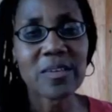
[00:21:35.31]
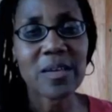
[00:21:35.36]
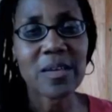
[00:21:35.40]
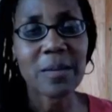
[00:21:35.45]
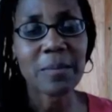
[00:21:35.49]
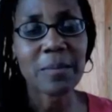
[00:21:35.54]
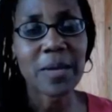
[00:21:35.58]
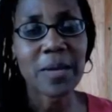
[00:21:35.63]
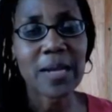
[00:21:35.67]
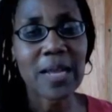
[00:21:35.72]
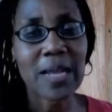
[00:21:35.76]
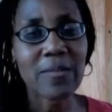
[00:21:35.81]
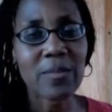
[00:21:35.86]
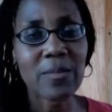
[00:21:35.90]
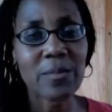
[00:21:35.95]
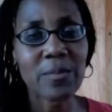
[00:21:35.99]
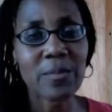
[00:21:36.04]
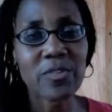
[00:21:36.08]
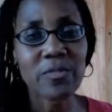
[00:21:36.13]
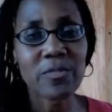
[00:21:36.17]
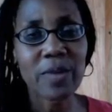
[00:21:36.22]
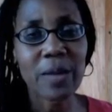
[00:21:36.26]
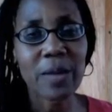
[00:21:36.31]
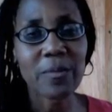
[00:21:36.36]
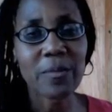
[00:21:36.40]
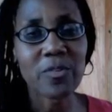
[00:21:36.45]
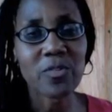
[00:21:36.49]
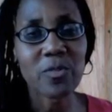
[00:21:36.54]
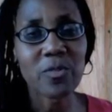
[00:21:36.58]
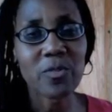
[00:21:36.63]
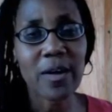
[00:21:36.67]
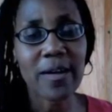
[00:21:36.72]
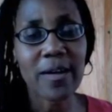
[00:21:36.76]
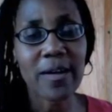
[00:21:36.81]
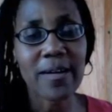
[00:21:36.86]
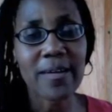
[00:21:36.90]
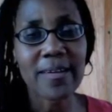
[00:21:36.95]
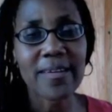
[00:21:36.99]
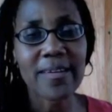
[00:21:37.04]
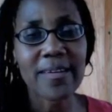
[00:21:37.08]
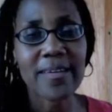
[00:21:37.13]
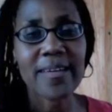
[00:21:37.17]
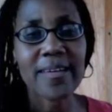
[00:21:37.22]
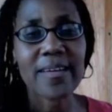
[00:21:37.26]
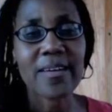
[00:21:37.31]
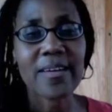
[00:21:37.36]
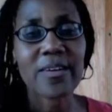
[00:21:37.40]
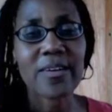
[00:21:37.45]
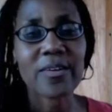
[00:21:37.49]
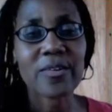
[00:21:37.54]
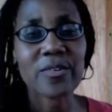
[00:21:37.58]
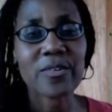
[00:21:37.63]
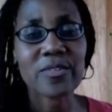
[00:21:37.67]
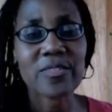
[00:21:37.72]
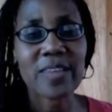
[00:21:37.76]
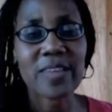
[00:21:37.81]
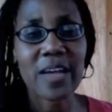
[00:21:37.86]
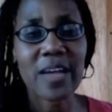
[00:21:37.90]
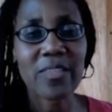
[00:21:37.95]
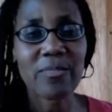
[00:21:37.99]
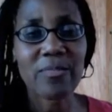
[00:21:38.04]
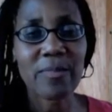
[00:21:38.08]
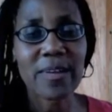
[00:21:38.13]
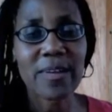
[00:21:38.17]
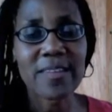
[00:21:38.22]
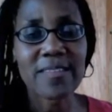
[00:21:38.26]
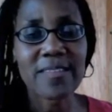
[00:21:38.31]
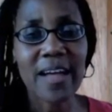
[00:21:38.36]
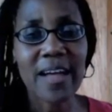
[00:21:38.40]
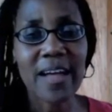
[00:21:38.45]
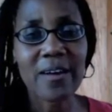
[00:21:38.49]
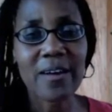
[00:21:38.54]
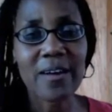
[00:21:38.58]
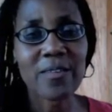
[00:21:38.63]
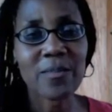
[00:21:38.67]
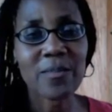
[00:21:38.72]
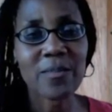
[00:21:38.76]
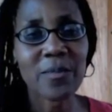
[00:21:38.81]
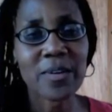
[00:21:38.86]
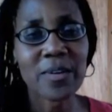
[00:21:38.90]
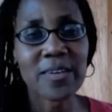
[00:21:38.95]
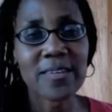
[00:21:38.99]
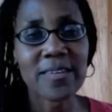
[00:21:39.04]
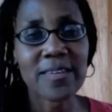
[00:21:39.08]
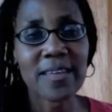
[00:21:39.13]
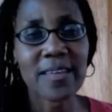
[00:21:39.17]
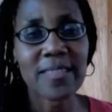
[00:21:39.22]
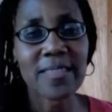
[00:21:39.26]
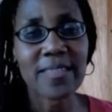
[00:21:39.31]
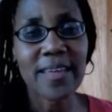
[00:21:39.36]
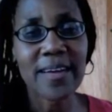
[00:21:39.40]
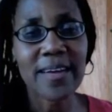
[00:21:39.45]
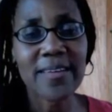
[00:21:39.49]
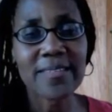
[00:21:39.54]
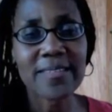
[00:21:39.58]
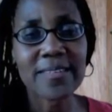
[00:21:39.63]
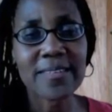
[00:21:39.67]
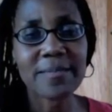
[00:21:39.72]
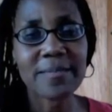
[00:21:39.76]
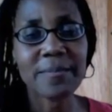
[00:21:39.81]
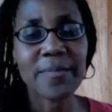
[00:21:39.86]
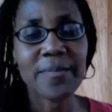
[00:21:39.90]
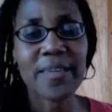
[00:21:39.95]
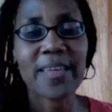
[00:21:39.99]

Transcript: but I never prescribe a drug whose death rate is higher than 1 in 10,000,